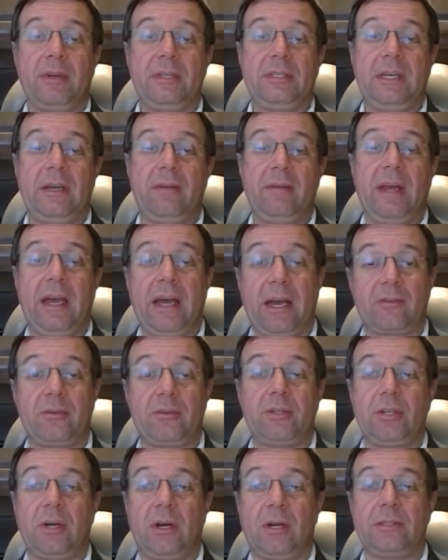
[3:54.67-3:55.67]
received the
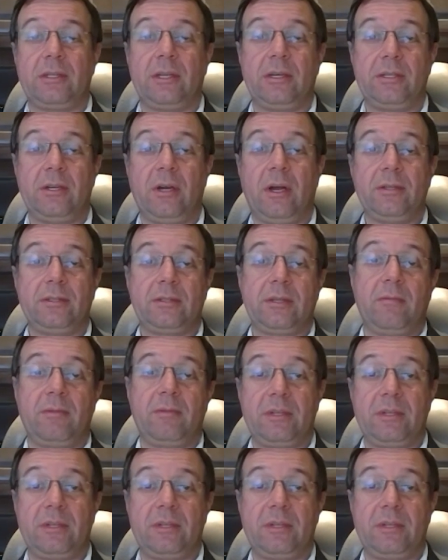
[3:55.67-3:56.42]
actual Johnson Johnson,